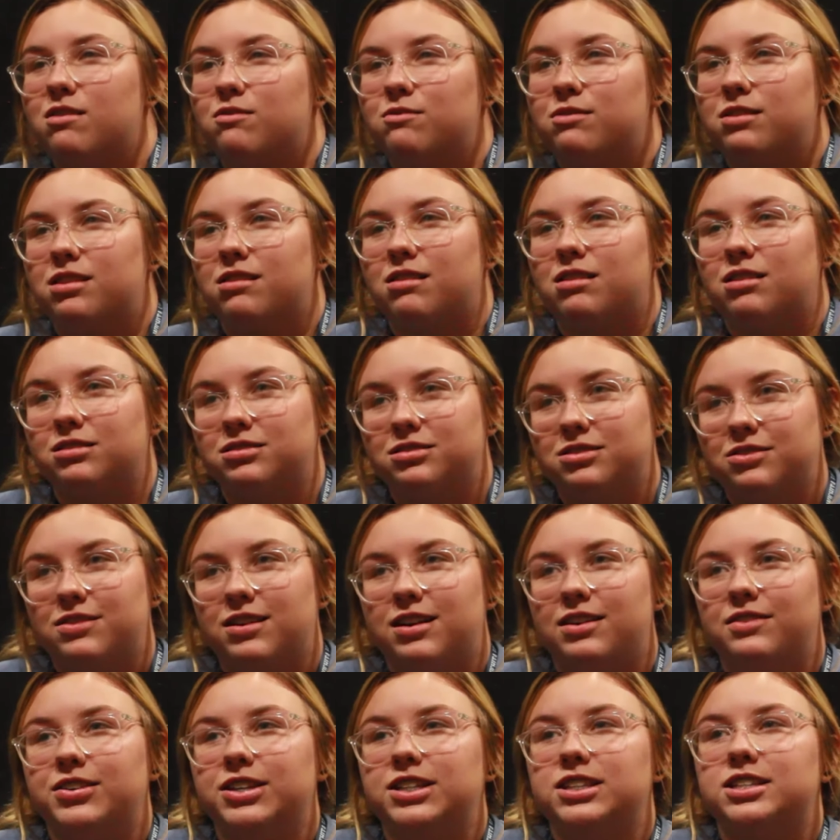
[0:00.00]
With also
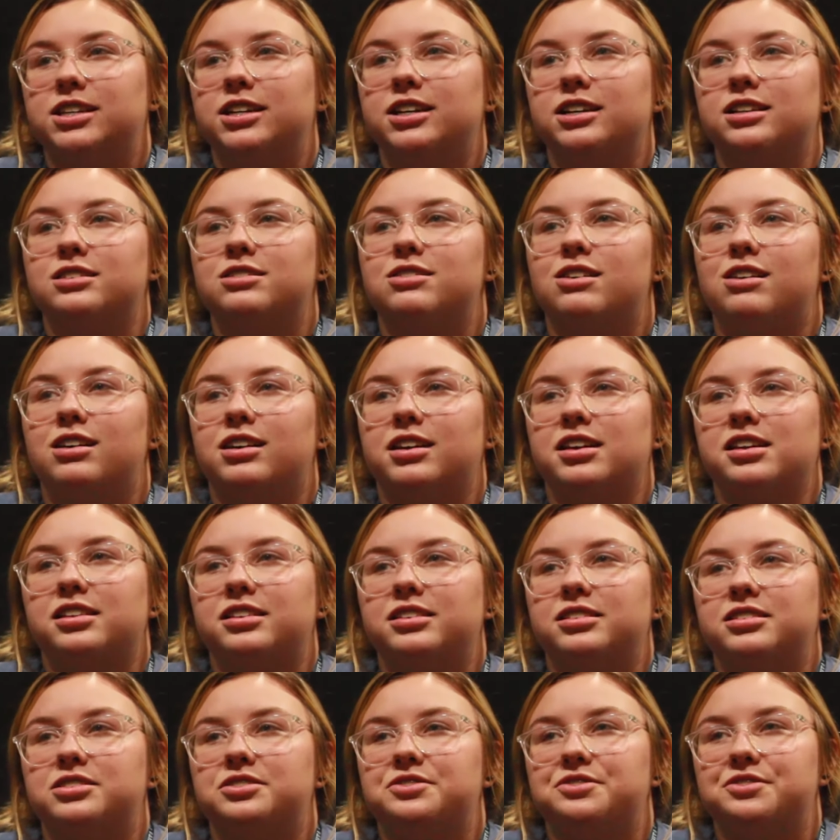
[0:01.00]
having TikTok, it
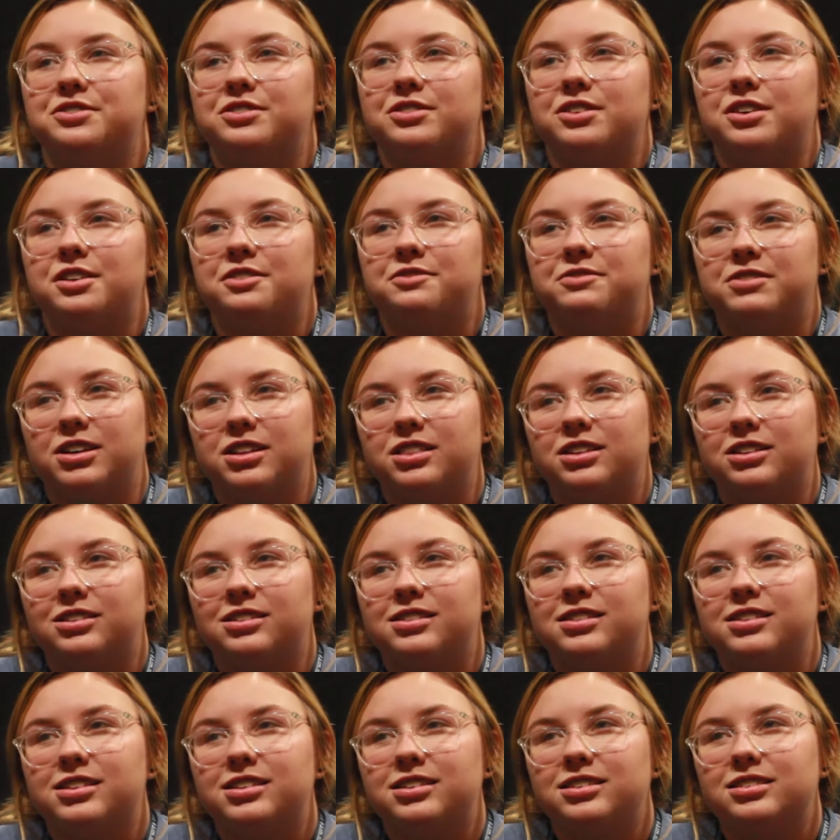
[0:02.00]
leads to a lot of other
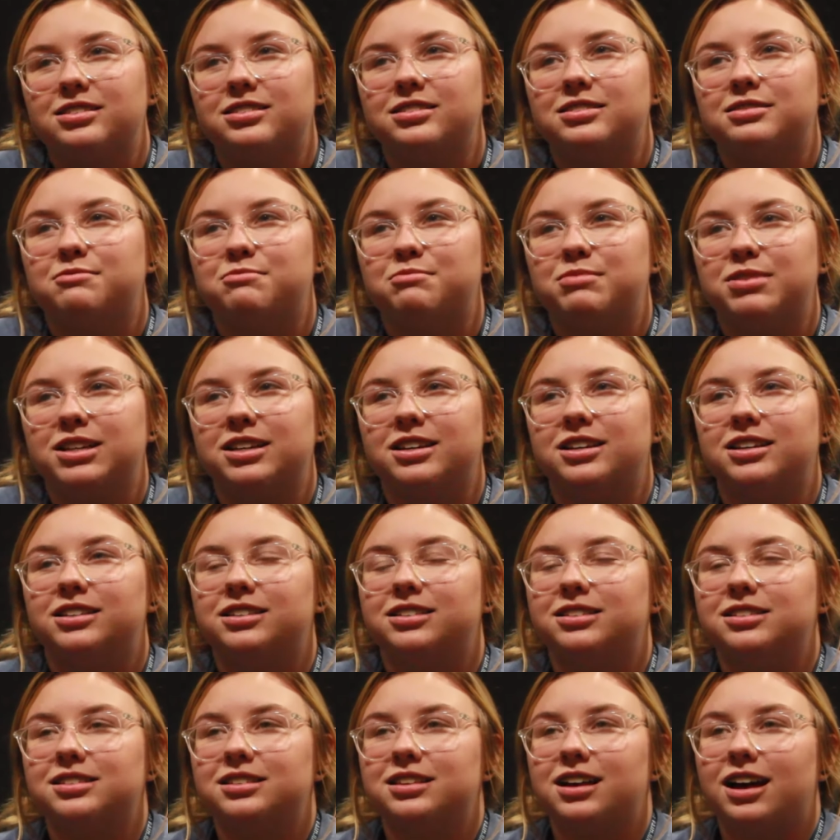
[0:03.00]
things
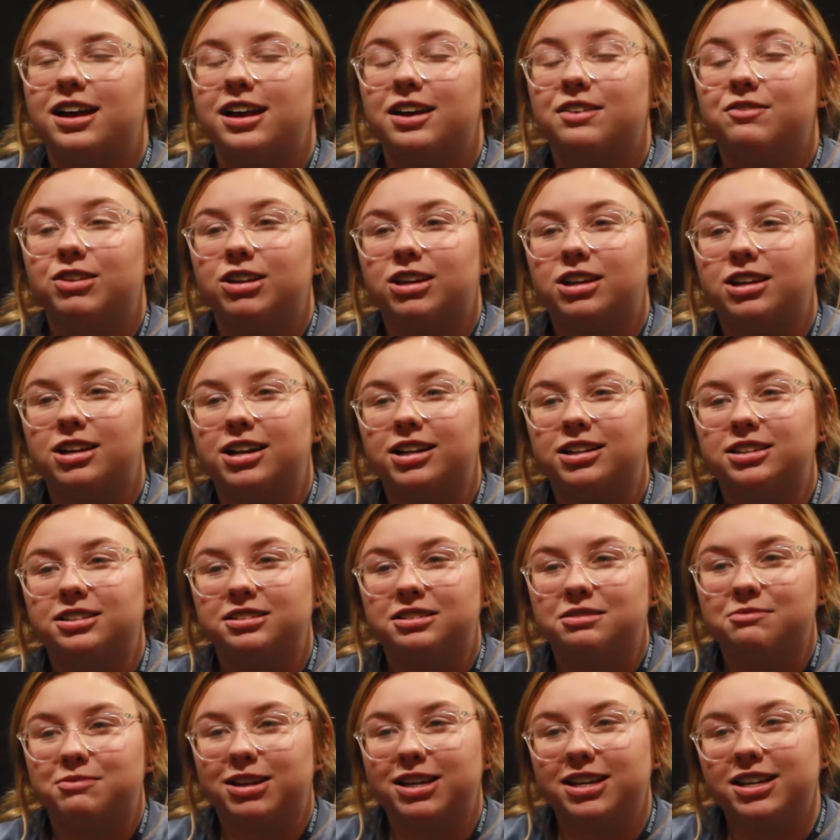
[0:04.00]
because I have it connected
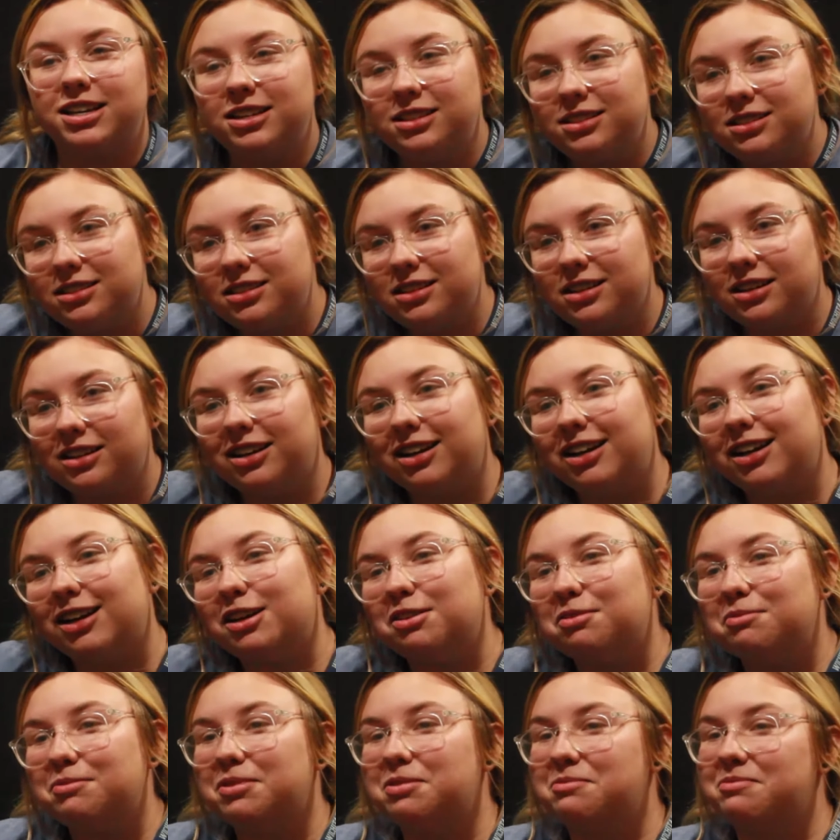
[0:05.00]
to my Instagram
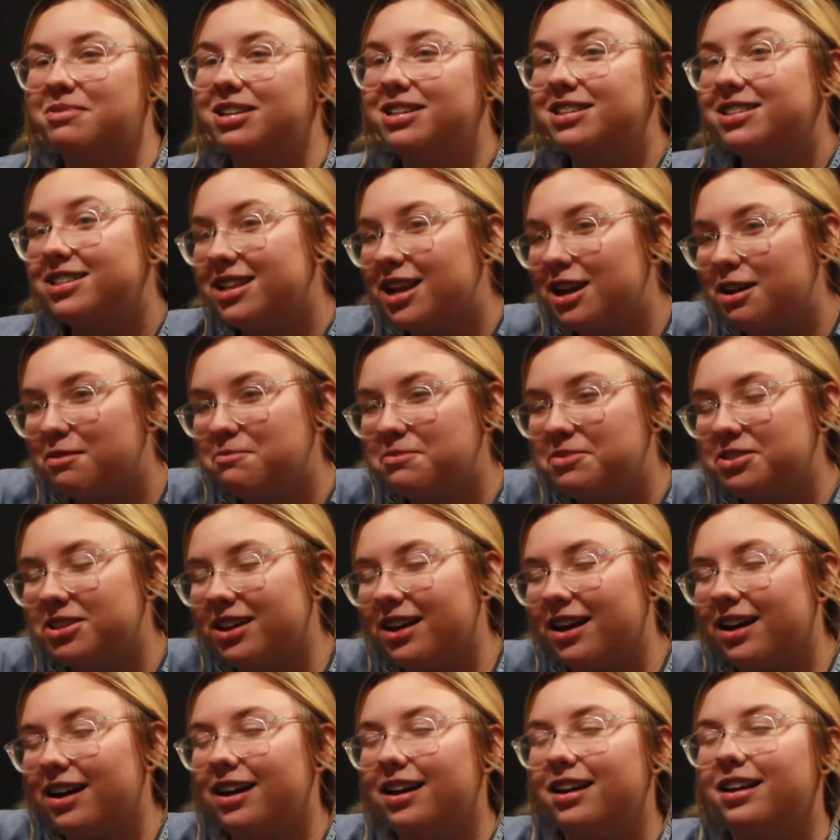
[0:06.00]
and my
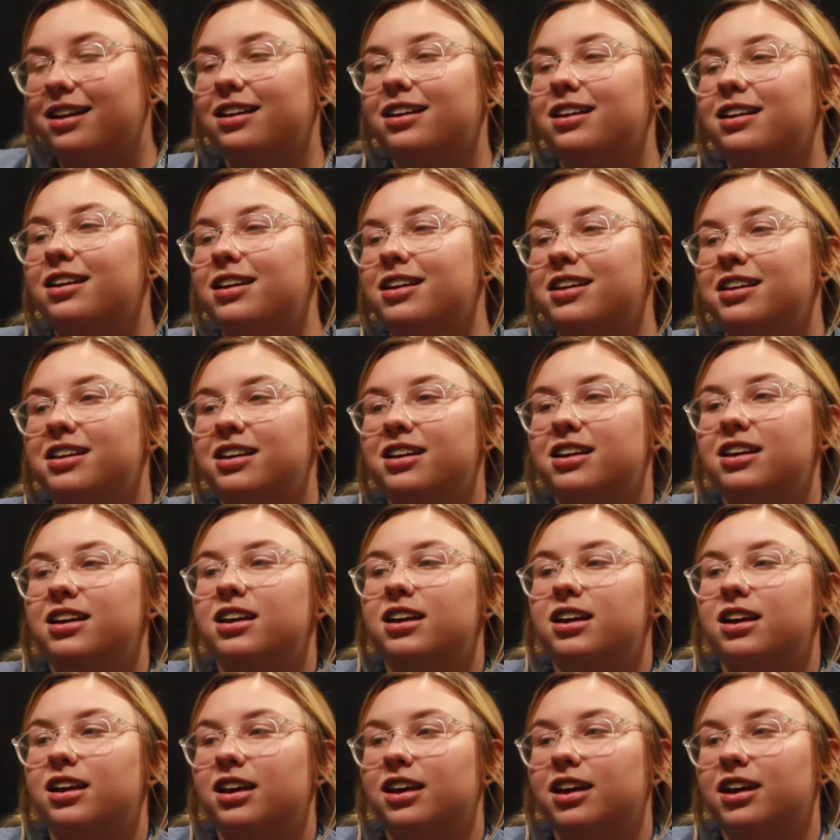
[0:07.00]
Snapchat,
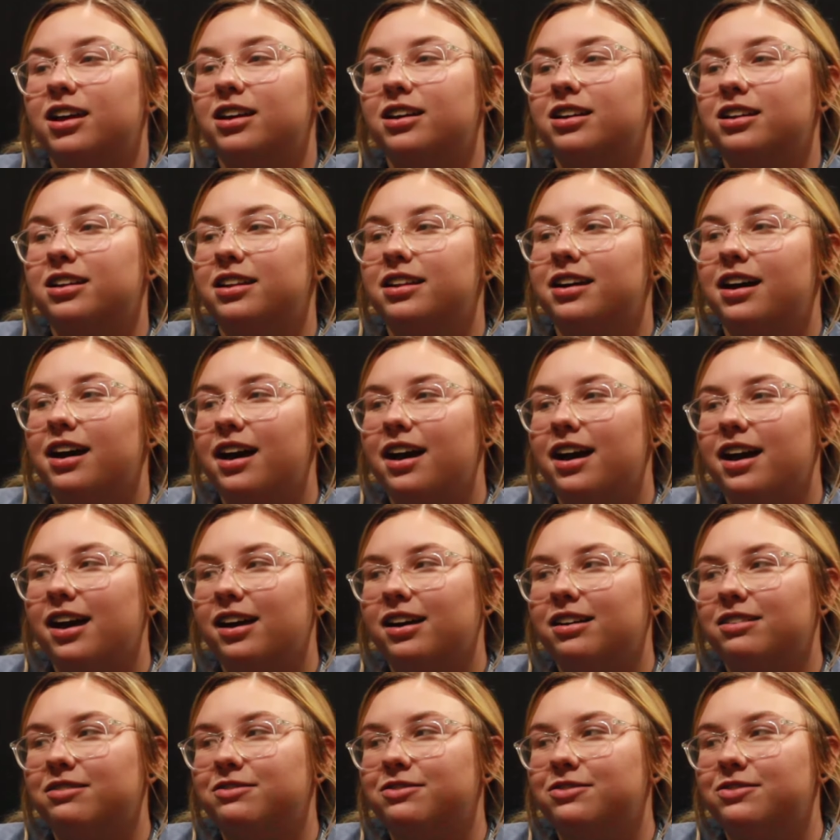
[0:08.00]
and I
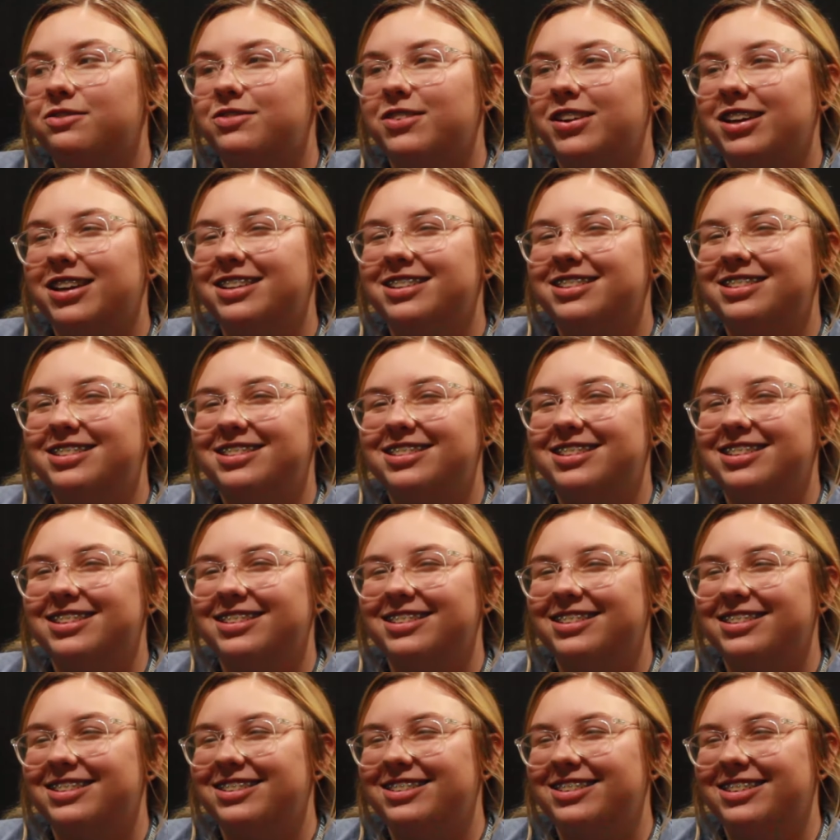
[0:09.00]
have fans
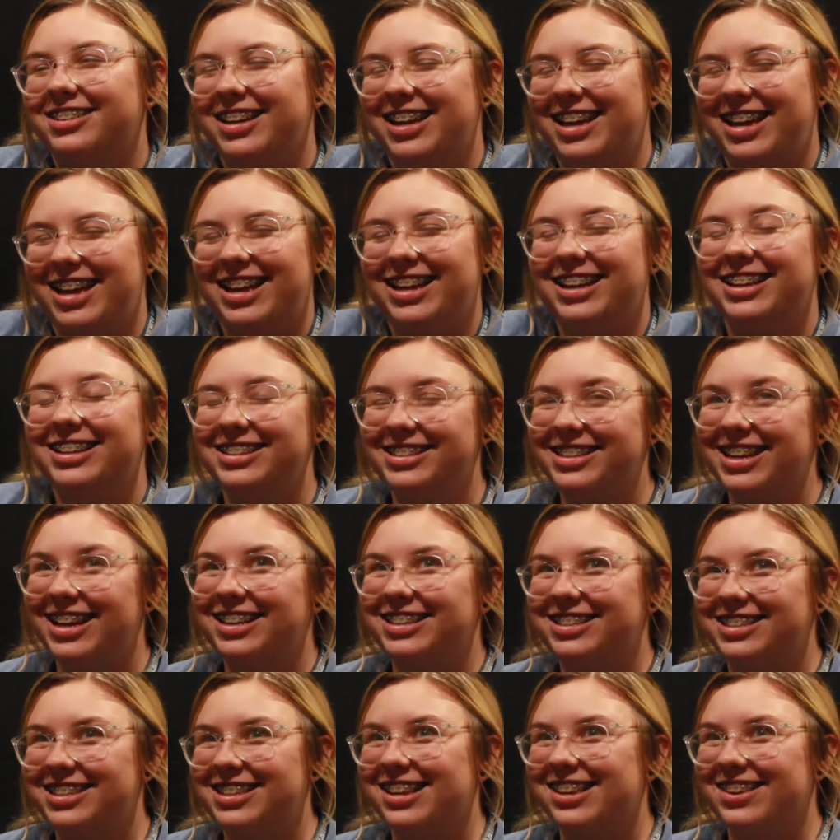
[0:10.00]
literally
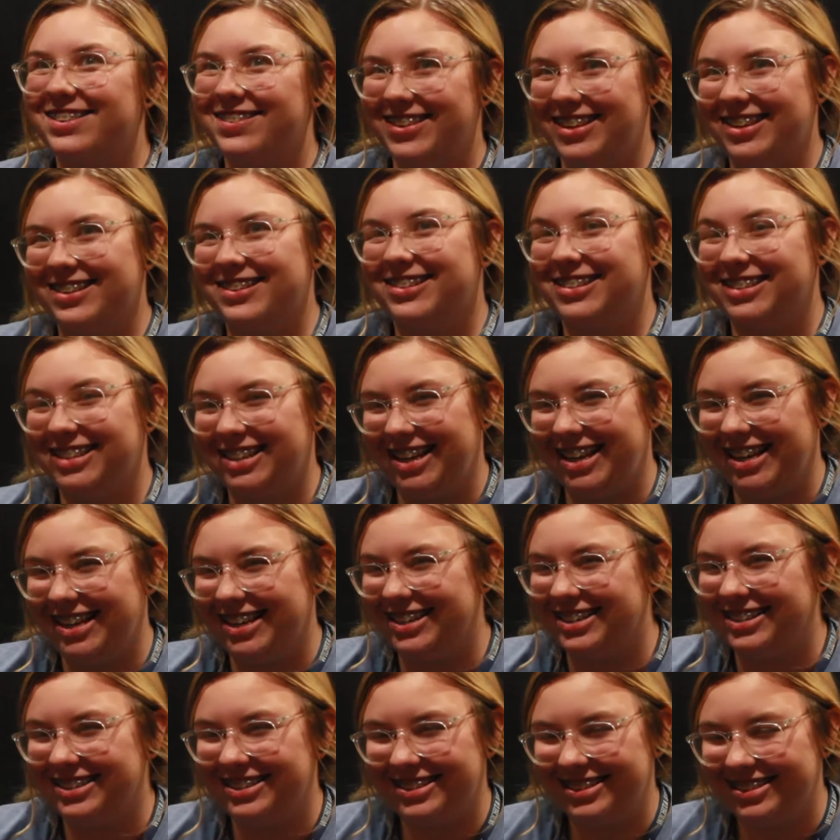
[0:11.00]
texting me all day,
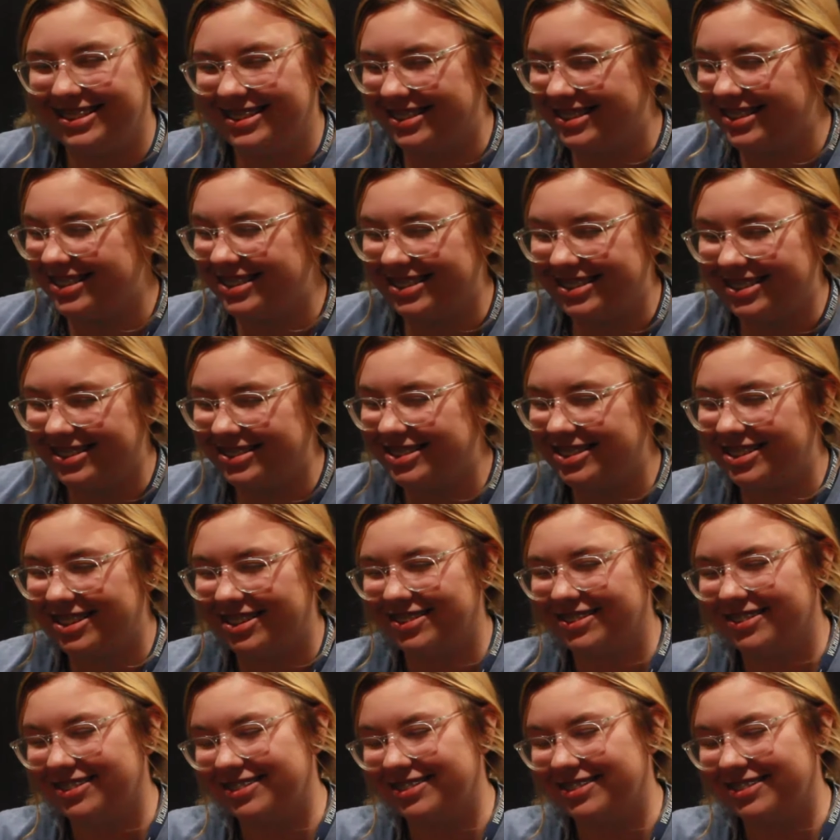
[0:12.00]
and it's just so